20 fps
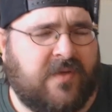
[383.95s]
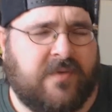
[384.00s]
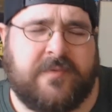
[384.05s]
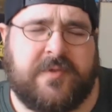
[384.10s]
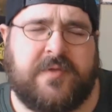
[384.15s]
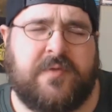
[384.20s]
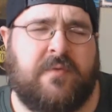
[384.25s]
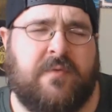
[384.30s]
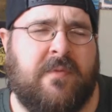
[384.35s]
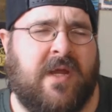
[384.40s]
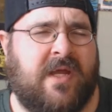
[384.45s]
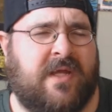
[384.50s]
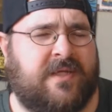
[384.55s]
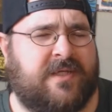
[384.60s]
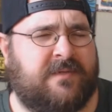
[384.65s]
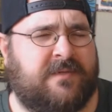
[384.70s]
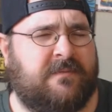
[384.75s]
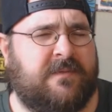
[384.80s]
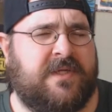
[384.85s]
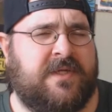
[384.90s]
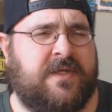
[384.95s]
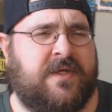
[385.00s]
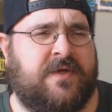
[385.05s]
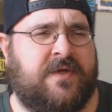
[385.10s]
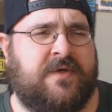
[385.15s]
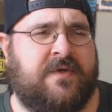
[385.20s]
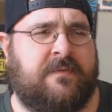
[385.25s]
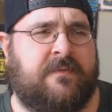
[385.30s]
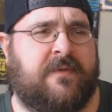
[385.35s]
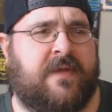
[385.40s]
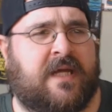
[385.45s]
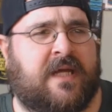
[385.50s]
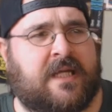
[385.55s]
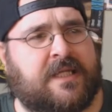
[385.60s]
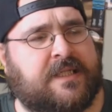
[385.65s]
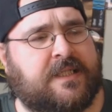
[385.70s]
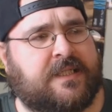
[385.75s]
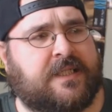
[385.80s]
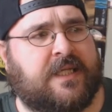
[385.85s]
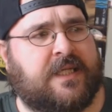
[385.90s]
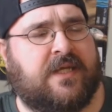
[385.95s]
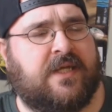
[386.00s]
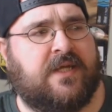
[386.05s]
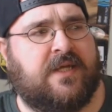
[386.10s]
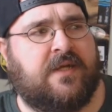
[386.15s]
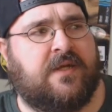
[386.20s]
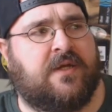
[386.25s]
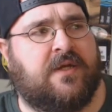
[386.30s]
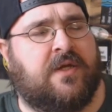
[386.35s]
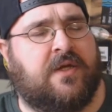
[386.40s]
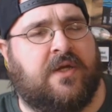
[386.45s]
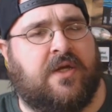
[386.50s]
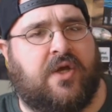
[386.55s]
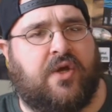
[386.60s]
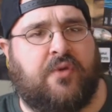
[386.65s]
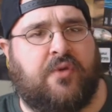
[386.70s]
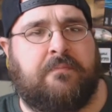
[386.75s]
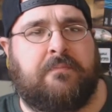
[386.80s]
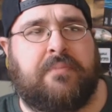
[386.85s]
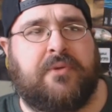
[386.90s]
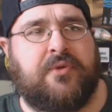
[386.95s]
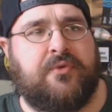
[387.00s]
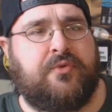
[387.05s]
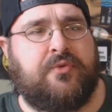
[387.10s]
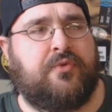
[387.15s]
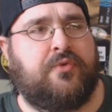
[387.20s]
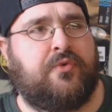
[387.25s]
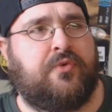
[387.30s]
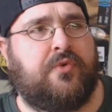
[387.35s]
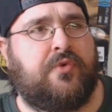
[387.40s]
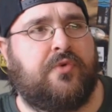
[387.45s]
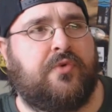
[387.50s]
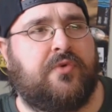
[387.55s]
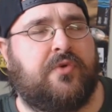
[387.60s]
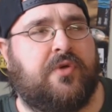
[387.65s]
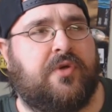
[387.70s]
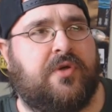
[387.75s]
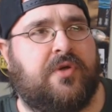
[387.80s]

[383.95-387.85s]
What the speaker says: almost reminds me of, like, say, a blue